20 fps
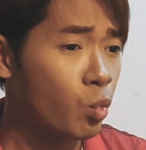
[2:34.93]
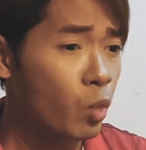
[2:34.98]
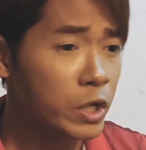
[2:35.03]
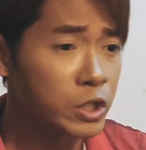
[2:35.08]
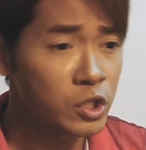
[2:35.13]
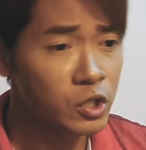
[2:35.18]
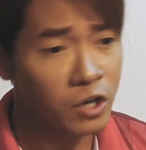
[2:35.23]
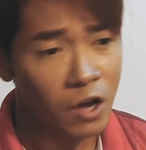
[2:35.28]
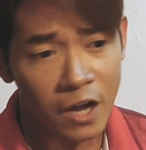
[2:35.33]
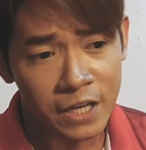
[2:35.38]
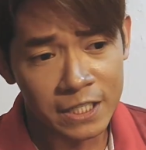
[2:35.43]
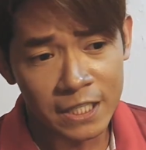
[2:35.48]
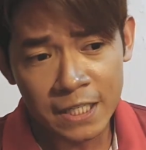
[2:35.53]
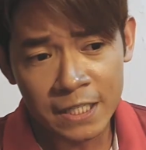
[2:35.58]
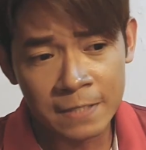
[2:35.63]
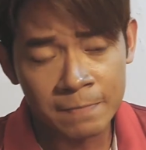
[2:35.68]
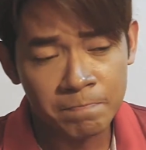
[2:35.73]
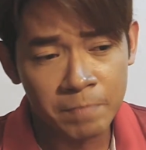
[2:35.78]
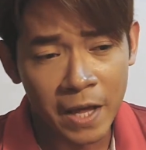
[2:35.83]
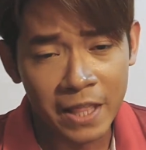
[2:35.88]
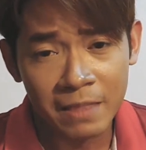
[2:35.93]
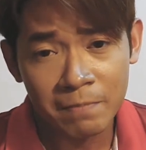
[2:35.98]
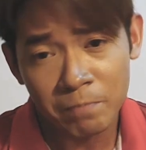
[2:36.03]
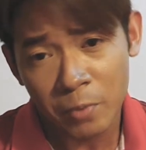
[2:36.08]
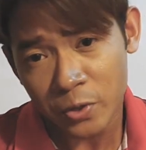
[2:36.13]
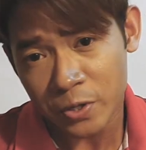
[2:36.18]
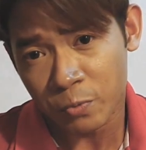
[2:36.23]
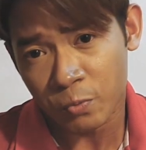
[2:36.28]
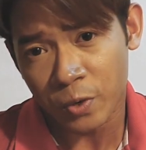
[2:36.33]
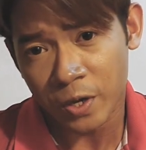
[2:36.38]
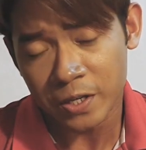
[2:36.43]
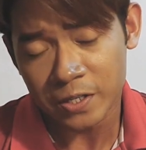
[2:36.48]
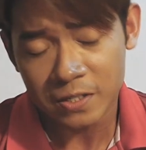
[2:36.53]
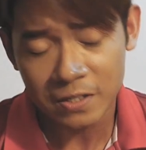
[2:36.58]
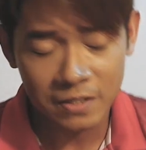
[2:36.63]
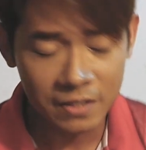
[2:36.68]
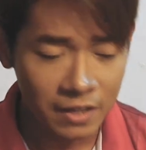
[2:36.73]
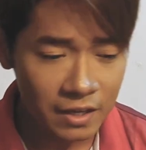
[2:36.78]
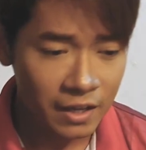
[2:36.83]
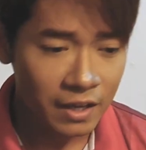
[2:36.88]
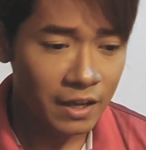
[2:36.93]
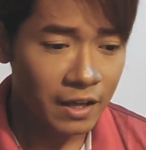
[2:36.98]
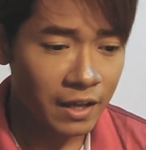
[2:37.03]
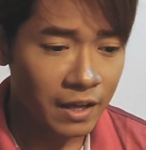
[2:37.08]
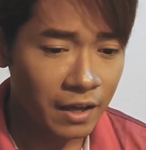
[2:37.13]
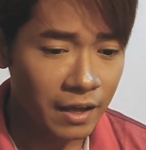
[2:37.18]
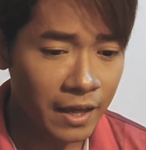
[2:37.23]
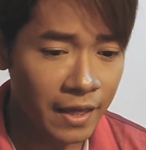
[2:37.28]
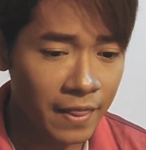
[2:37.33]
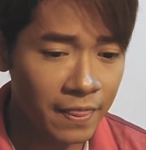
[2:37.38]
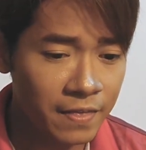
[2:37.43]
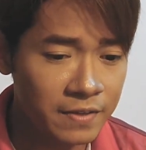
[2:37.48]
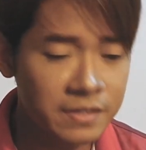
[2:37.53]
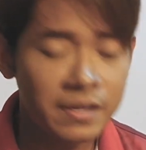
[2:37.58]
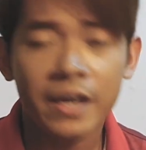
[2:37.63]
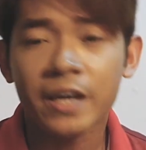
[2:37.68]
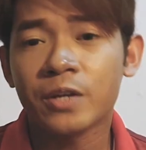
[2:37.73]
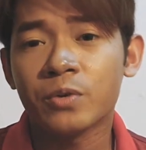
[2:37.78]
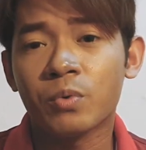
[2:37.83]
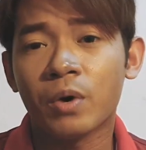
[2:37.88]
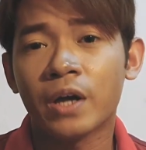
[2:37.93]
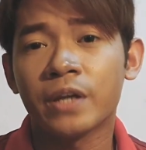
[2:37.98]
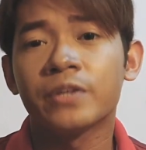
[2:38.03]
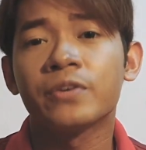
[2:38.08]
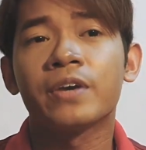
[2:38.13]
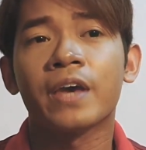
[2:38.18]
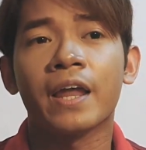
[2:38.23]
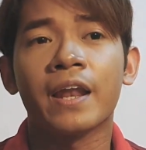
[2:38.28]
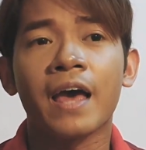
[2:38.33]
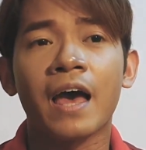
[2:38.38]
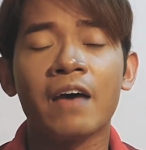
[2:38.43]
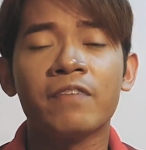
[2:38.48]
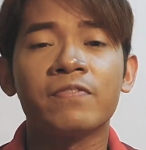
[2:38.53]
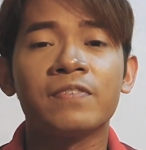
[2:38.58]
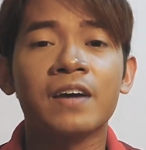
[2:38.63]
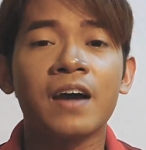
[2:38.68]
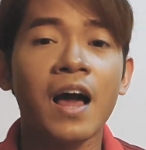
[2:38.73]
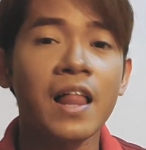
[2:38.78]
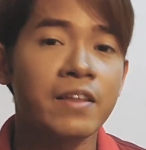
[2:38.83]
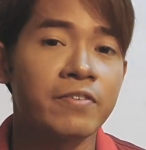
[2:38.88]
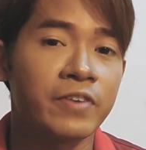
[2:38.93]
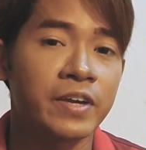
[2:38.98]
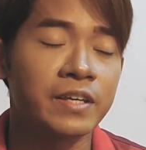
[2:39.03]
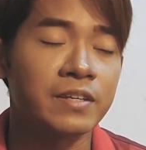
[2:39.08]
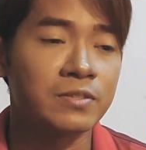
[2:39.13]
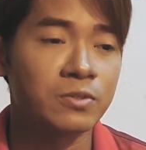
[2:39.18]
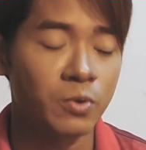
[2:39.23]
what you got in Bath and Body Works, and the second one you can have coloring.